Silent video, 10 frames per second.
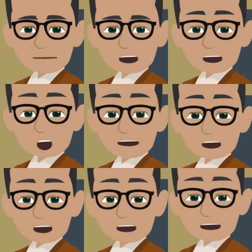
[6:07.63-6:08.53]
H1B
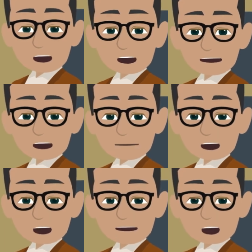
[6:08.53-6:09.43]
visa holders are
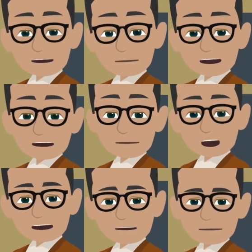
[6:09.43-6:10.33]
allowed to switch
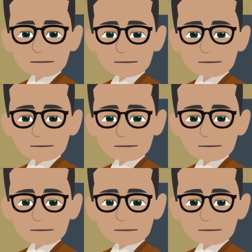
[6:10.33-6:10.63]
jobs.